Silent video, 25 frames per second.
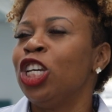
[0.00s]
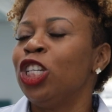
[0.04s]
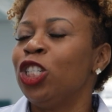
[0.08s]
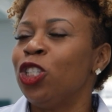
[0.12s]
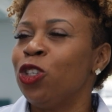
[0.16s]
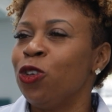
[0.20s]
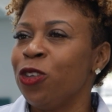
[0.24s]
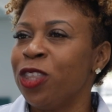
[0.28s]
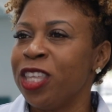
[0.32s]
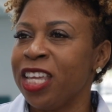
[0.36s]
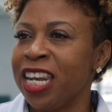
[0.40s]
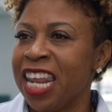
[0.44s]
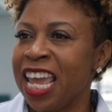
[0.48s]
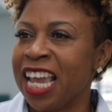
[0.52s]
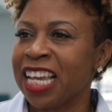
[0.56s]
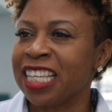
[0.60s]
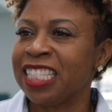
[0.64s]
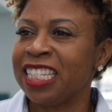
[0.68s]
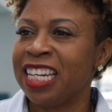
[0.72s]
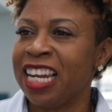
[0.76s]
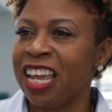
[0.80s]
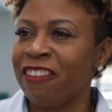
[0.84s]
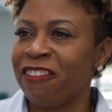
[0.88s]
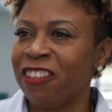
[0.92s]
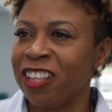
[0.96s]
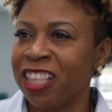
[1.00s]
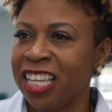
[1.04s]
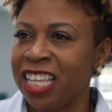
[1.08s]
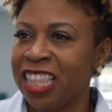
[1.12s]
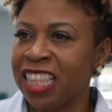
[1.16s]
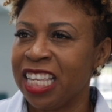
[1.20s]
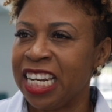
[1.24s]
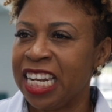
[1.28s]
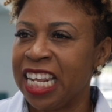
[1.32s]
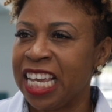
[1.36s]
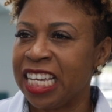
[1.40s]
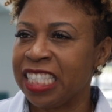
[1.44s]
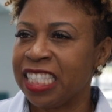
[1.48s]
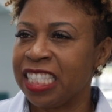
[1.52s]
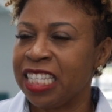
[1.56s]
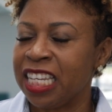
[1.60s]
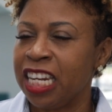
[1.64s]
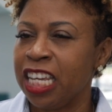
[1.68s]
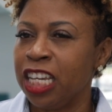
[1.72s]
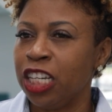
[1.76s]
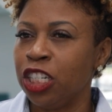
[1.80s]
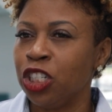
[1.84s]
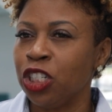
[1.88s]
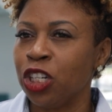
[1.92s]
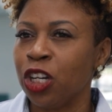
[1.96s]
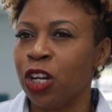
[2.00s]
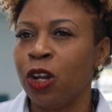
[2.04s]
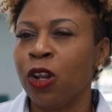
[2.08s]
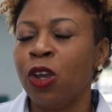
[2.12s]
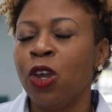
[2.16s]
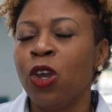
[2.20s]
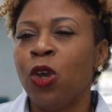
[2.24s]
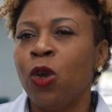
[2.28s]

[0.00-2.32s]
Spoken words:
to the next level in the destination.